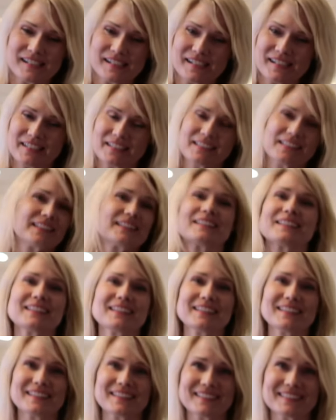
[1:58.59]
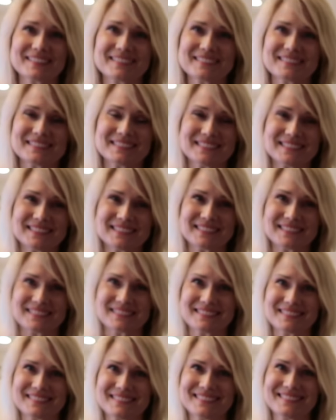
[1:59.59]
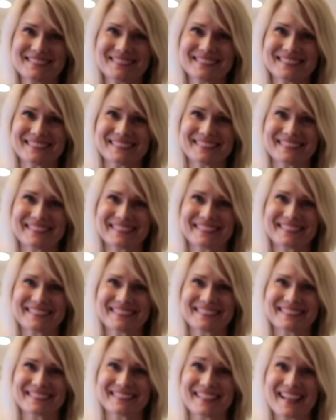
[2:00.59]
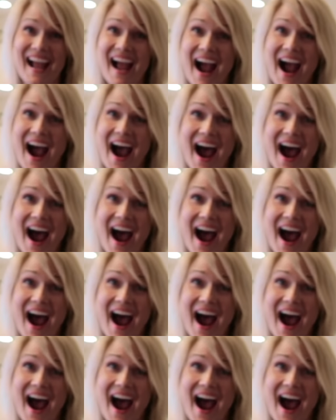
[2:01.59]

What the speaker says: The person shown says nothing.